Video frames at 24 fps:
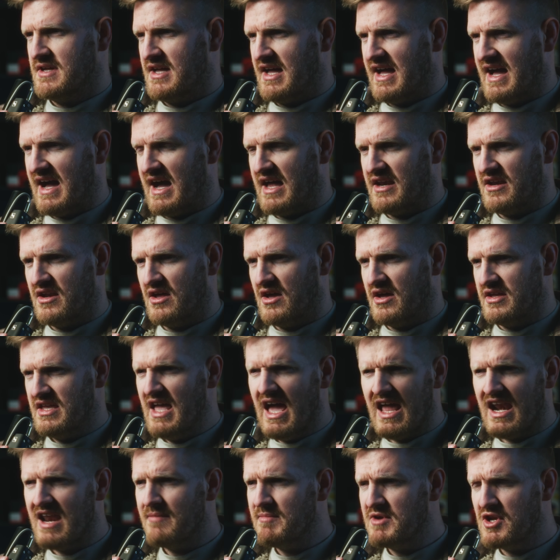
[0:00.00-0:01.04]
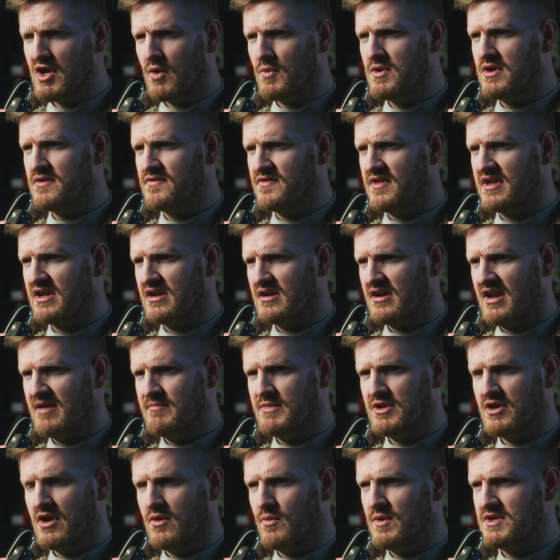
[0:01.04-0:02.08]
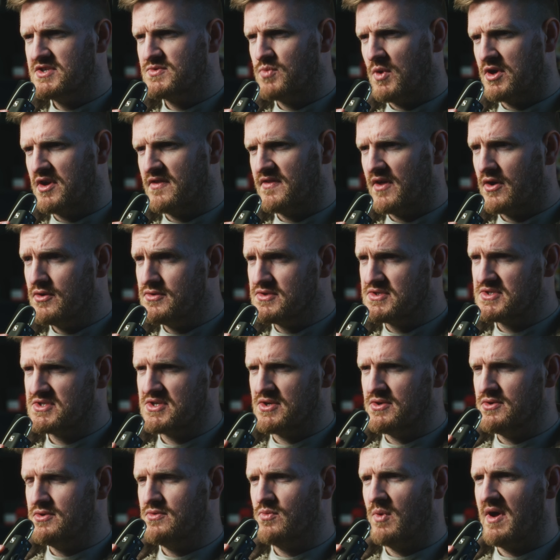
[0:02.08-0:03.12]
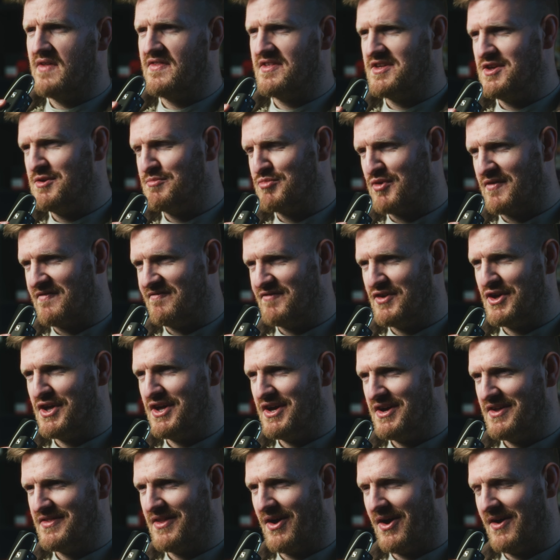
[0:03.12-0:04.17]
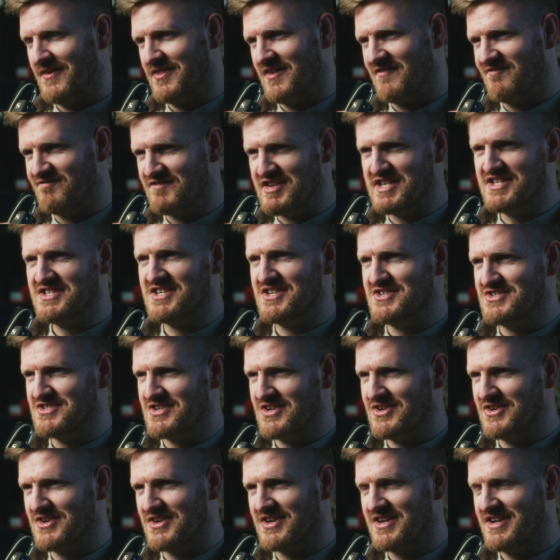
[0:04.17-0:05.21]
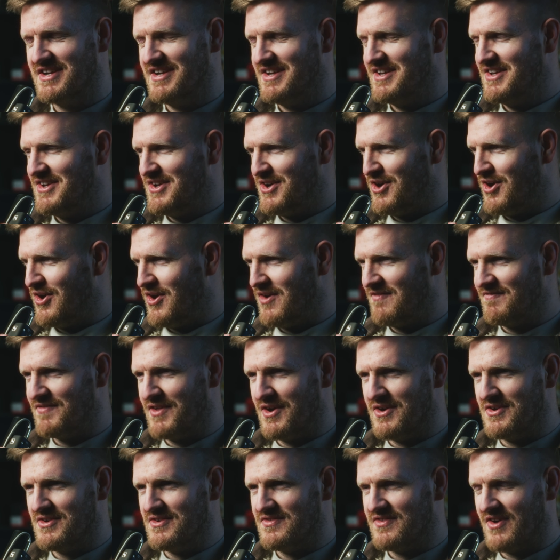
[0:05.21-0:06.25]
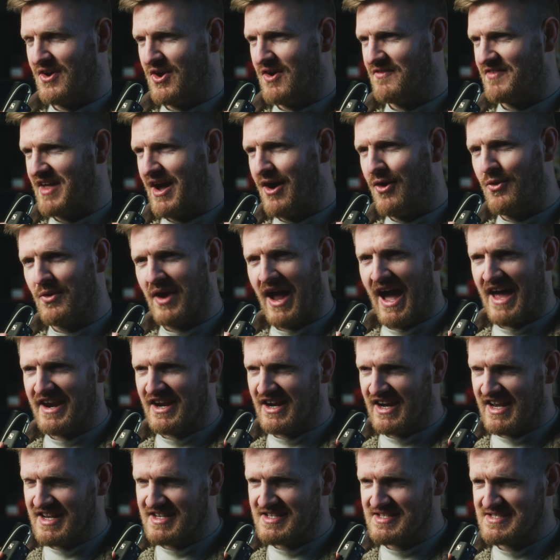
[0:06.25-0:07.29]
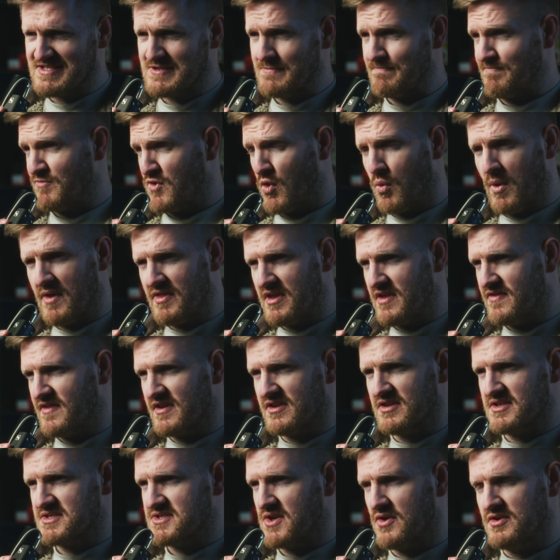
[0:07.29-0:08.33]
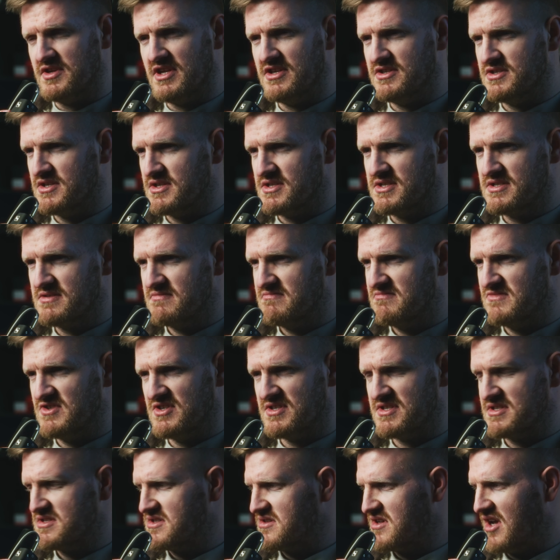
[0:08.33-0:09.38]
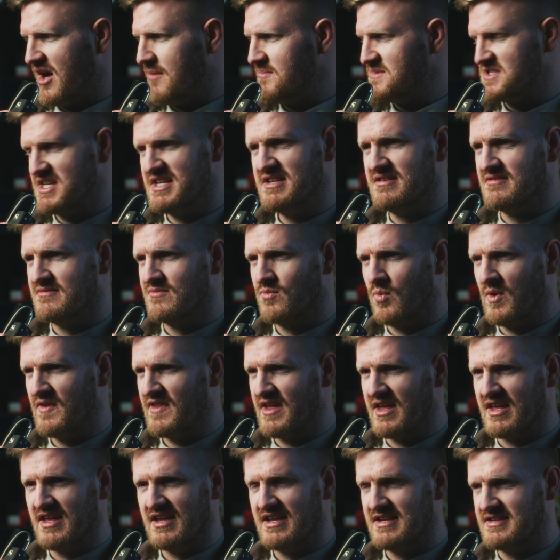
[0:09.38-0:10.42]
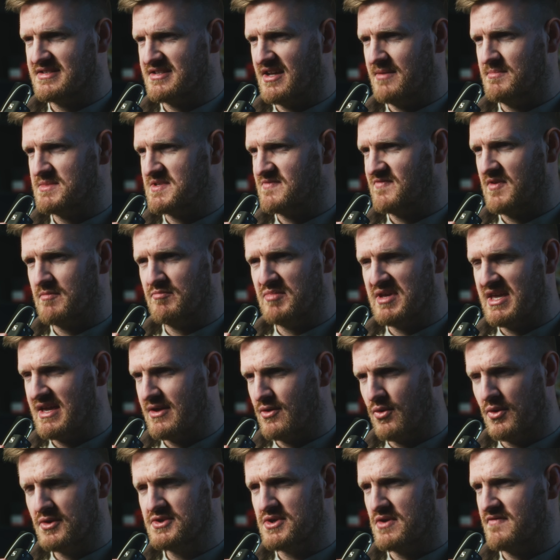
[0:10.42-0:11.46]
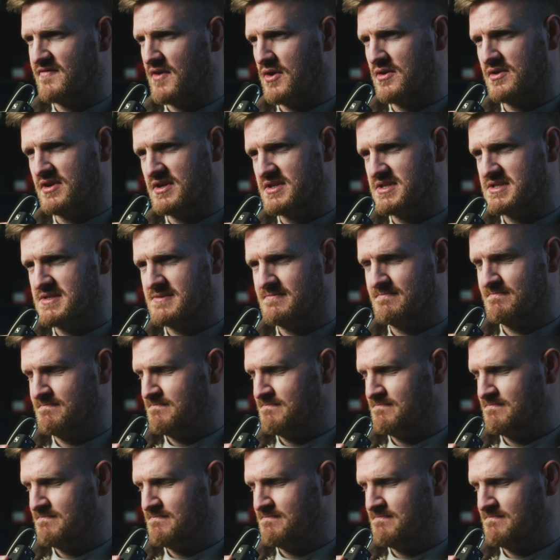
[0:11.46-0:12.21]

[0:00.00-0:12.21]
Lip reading: And yeah, let me know what you think. Let me know which one of those two, whether you prefer the vintage look of that old Canon lens, or whether you think the Sony just comes in with it in terms of it being autofocus.